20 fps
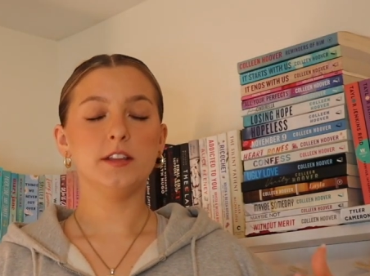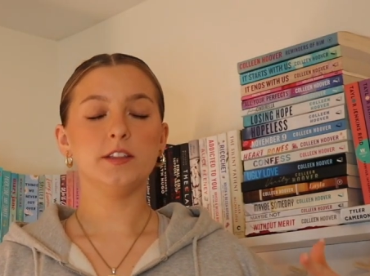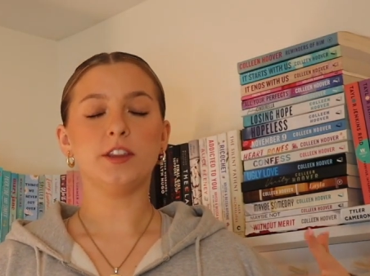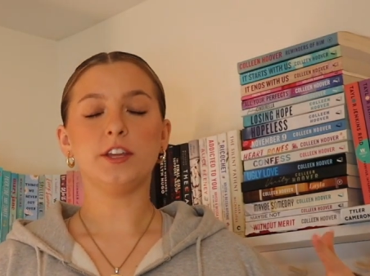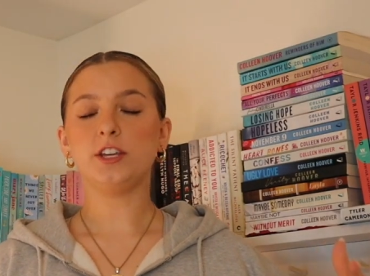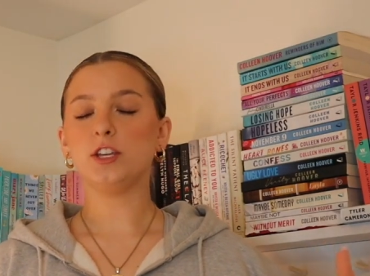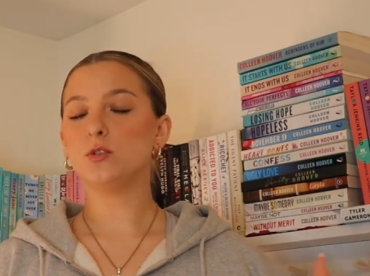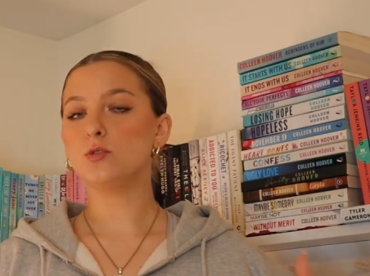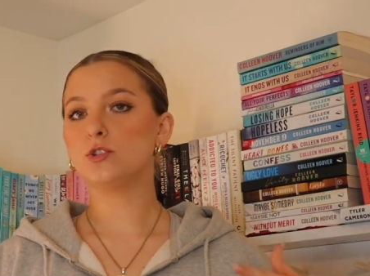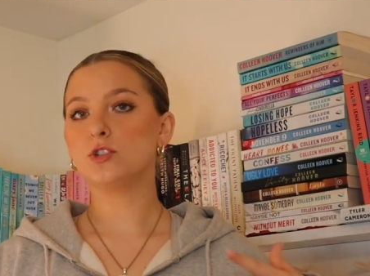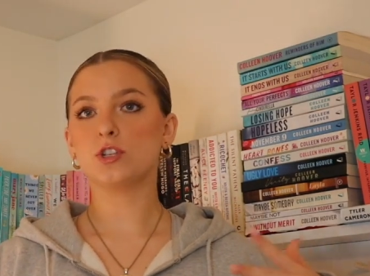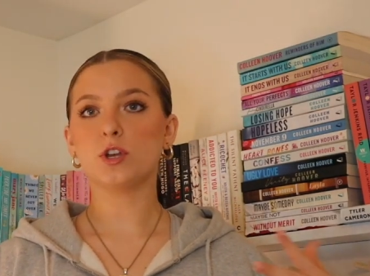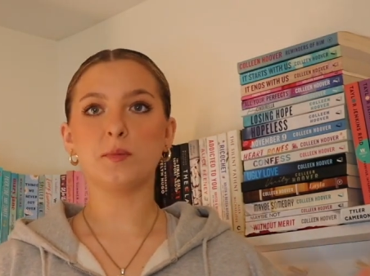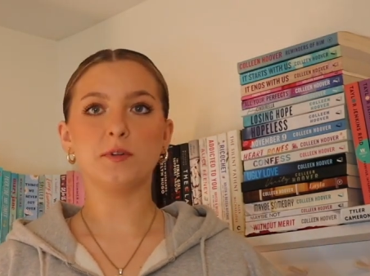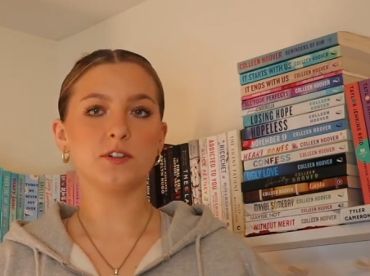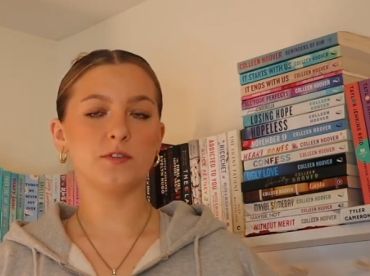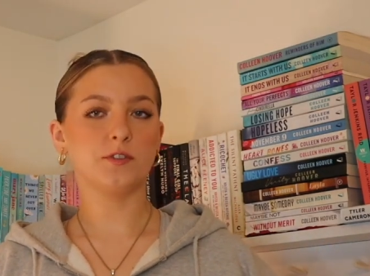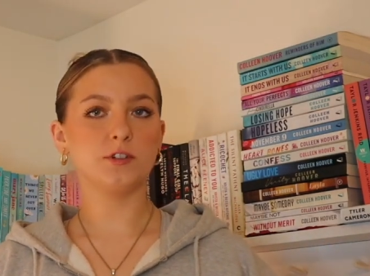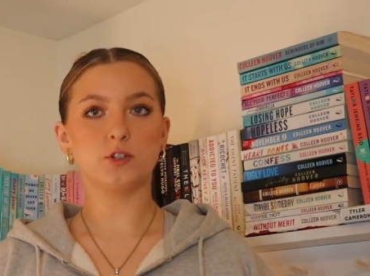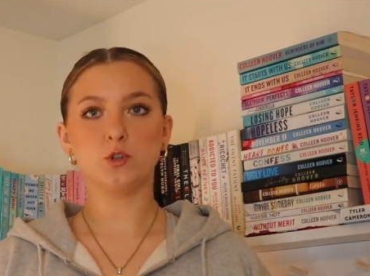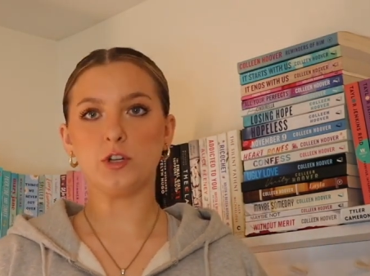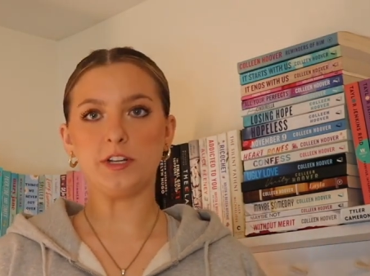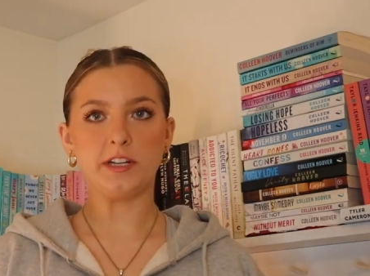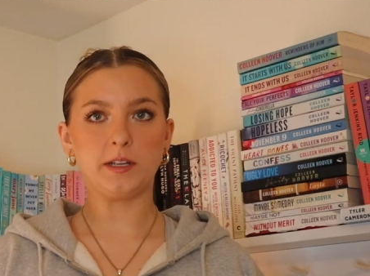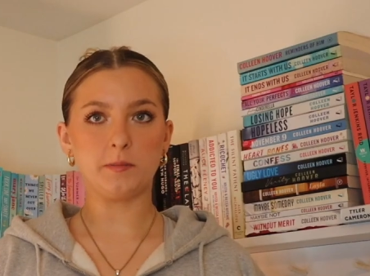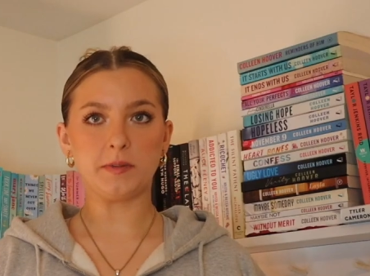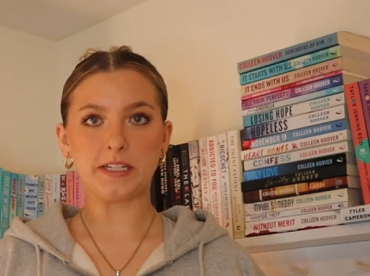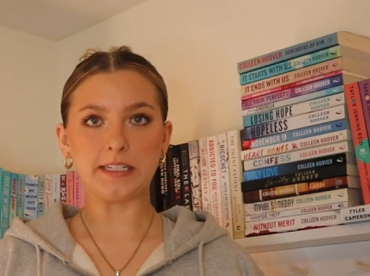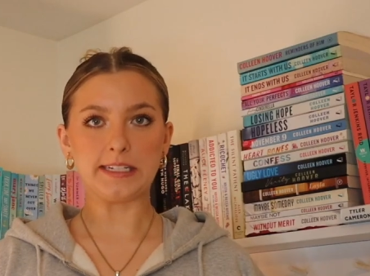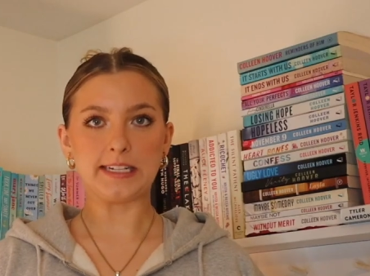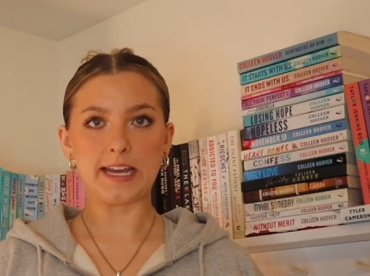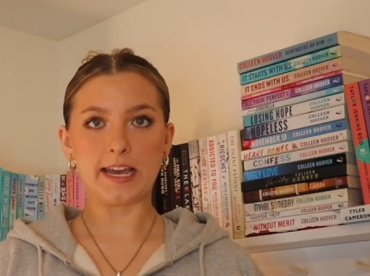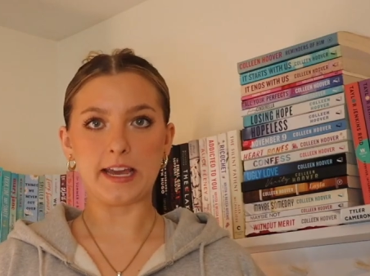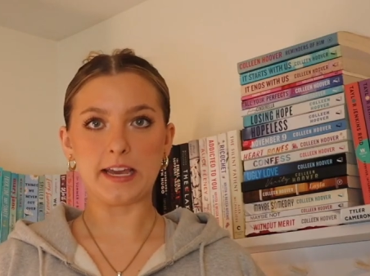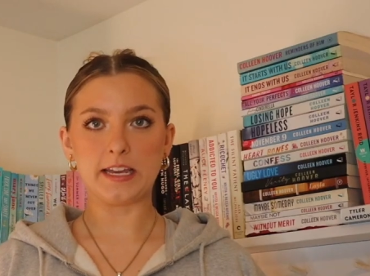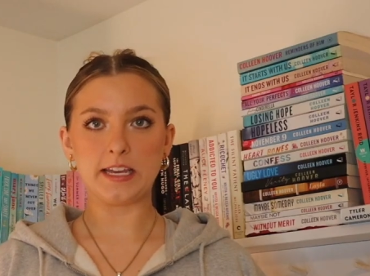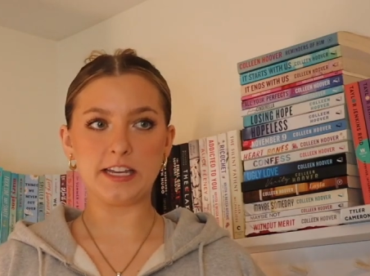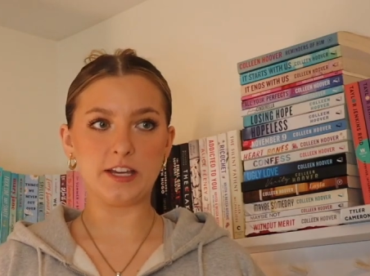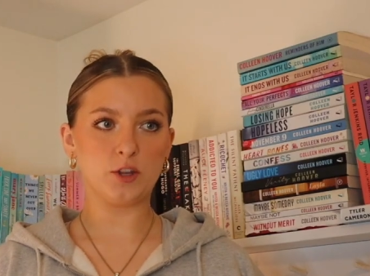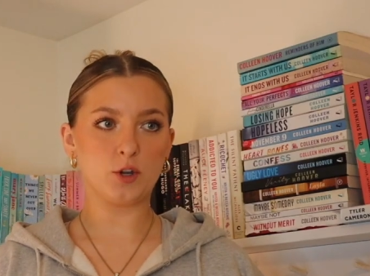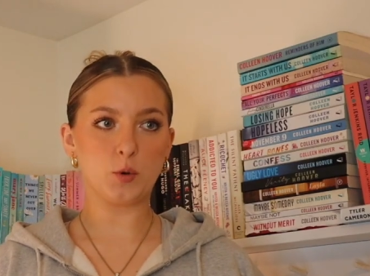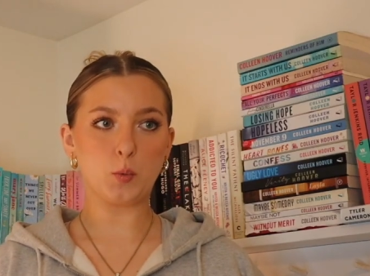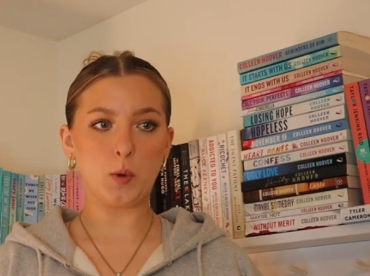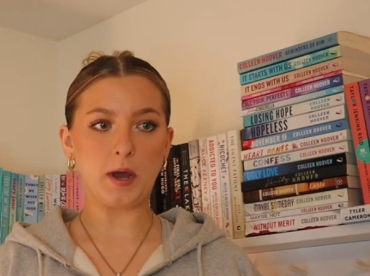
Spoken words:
Thank you so much for joining me today, either